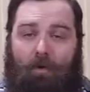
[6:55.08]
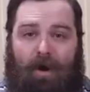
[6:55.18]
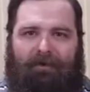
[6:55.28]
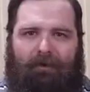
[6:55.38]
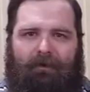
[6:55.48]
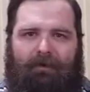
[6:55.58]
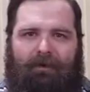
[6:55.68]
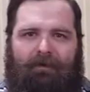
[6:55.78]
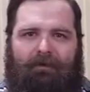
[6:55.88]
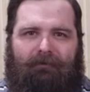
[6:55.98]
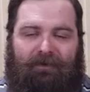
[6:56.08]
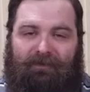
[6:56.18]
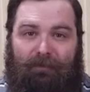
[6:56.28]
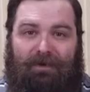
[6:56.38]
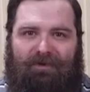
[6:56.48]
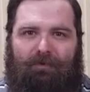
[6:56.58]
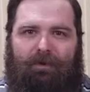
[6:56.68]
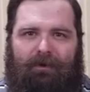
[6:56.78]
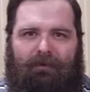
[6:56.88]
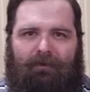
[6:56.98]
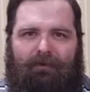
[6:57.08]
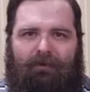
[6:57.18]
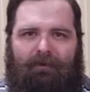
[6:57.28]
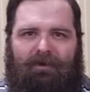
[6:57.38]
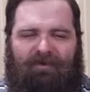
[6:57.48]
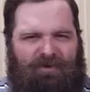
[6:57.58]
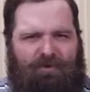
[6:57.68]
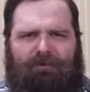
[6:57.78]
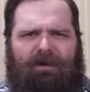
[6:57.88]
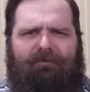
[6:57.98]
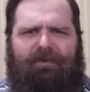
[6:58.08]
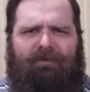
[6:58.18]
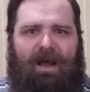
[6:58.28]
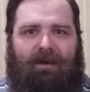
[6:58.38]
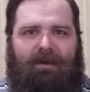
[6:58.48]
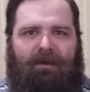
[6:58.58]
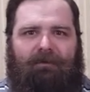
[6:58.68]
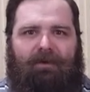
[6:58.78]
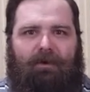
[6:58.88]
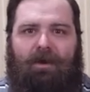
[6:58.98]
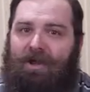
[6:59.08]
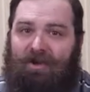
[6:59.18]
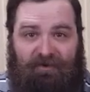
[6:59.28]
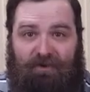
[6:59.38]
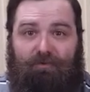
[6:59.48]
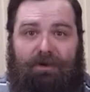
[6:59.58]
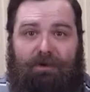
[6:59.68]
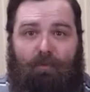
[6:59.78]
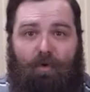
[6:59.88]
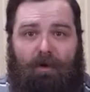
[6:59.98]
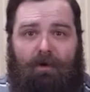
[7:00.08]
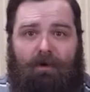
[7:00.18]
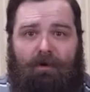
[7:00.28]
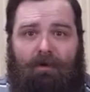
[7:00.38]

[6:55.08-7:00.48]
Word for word: Oh, hi there. Fancy meeting you here. Do you love this hot content? Do you need more?